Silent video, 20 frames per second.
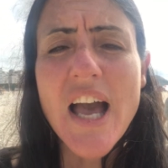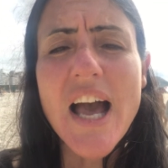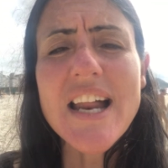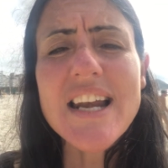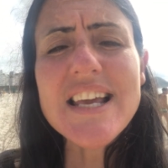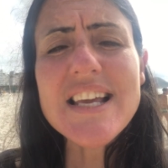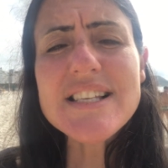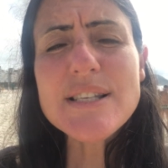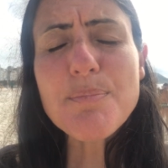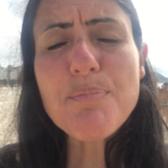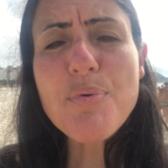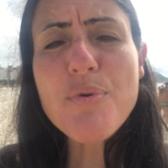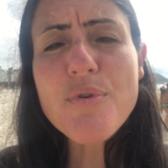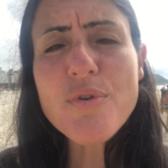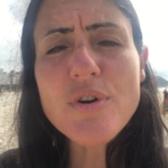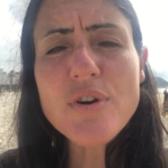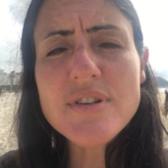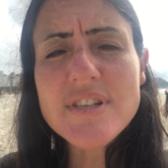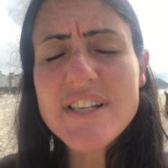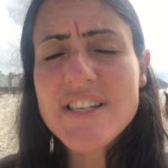And it is a
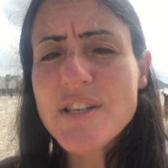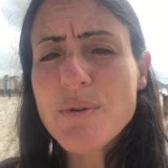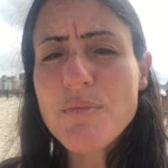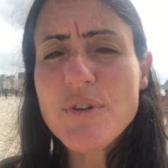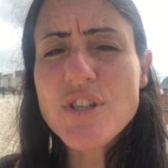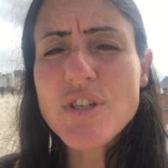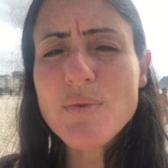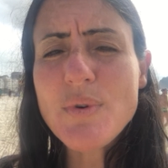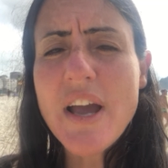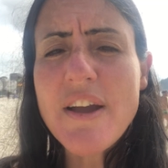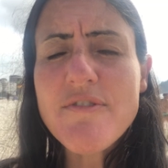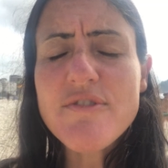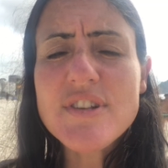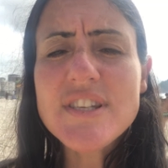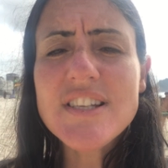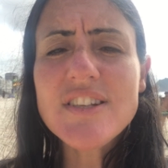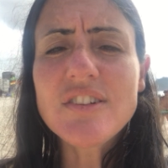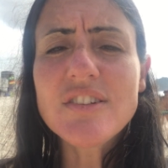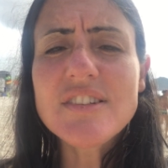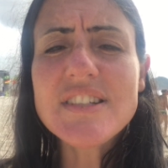process that we do every
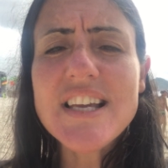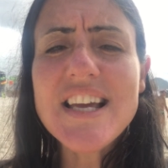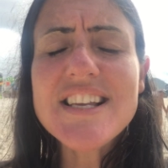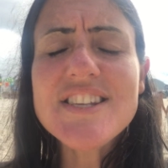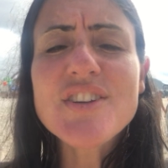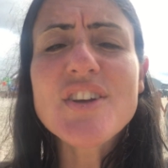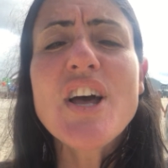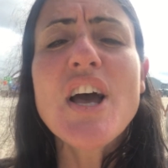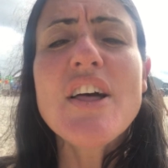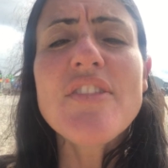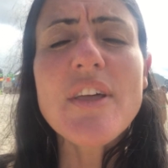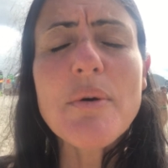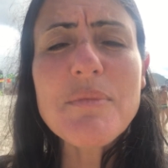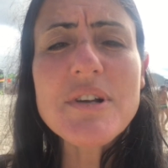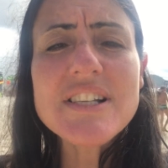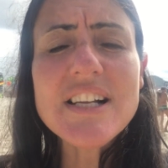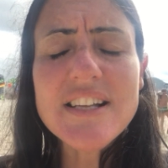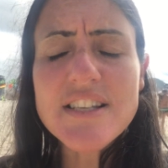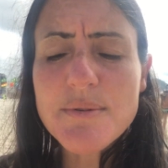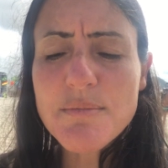single day. So then we
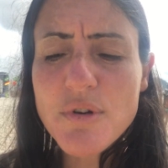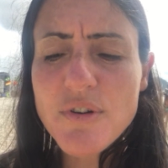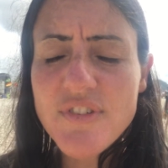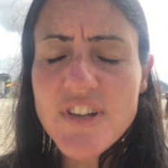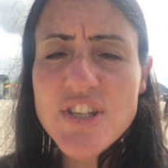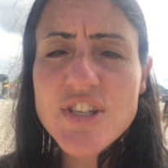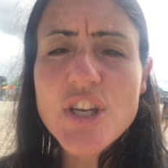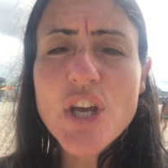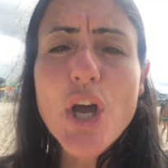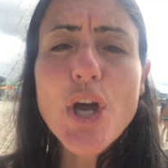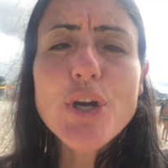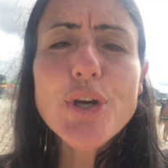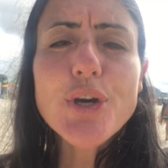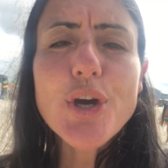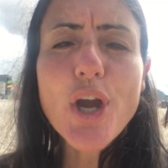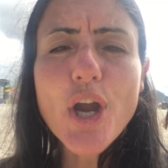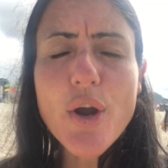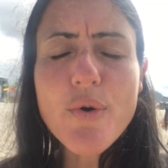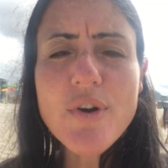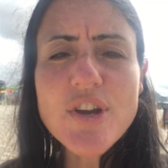start to move into
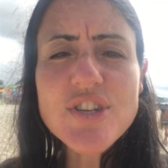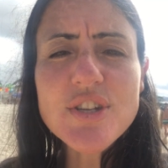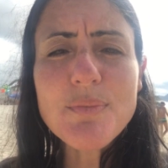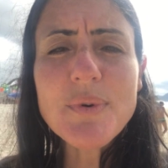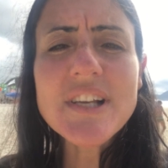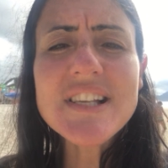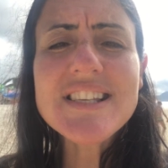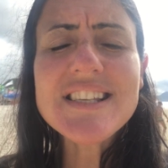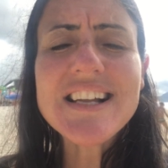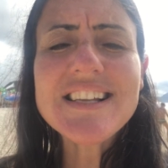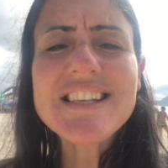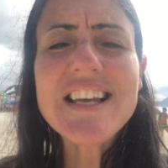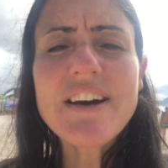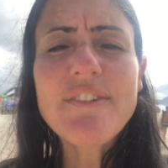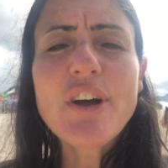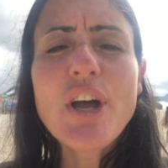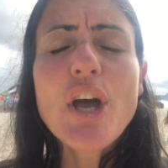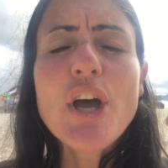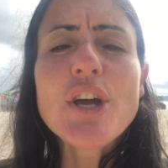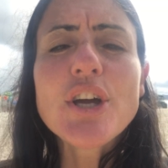courage, and we can start to
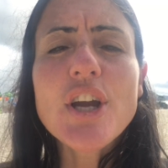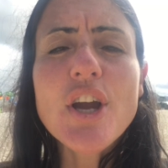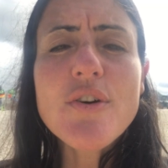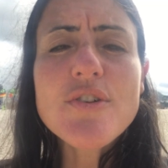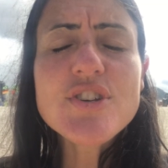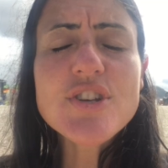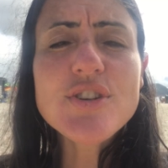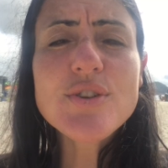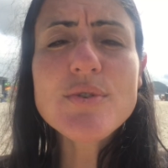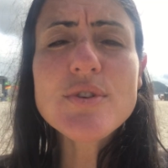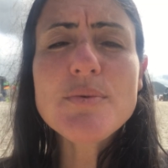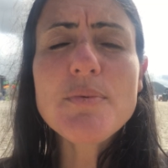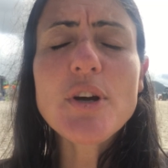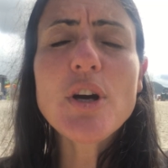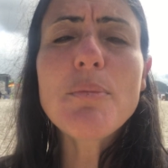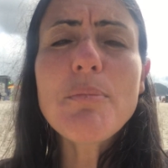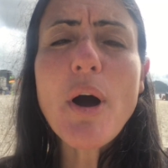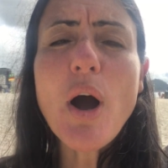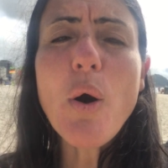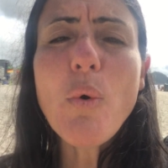have courage as soon as we
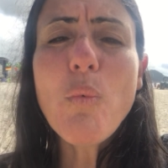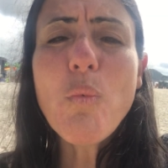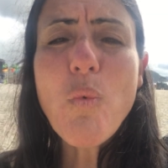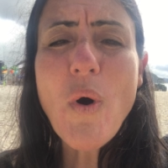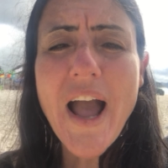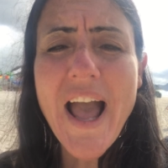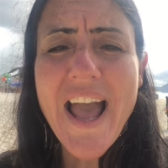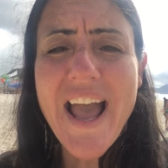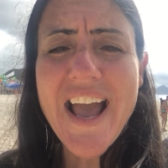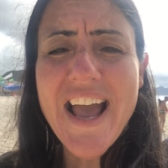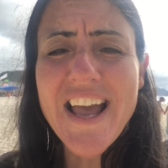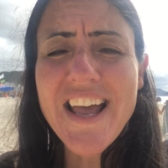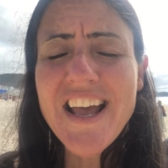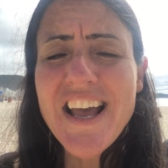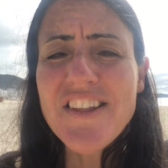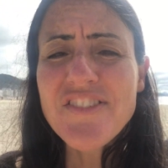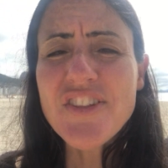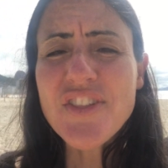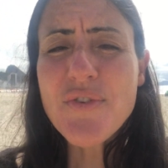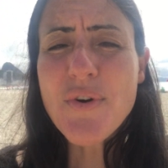become aware
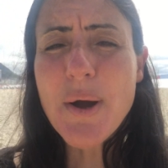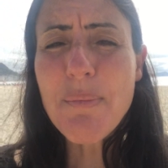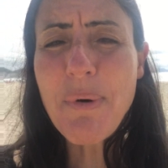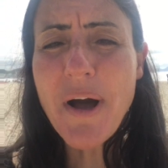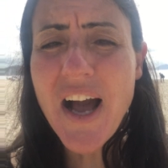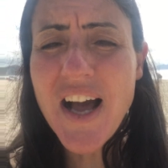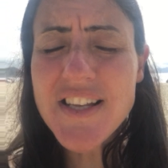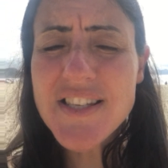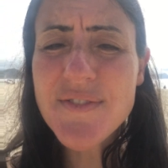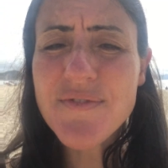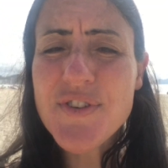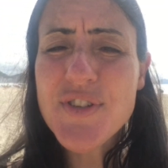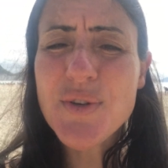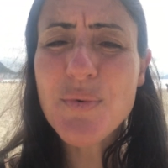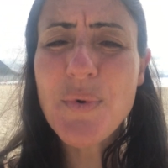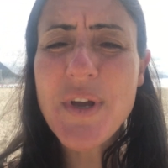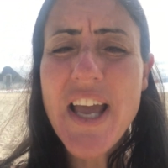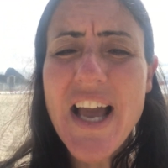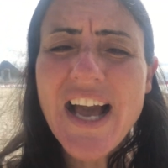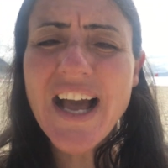that there are parts of us
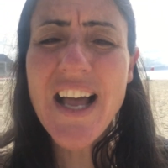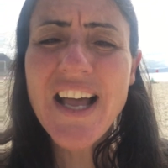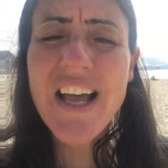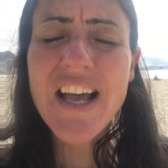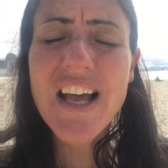that we are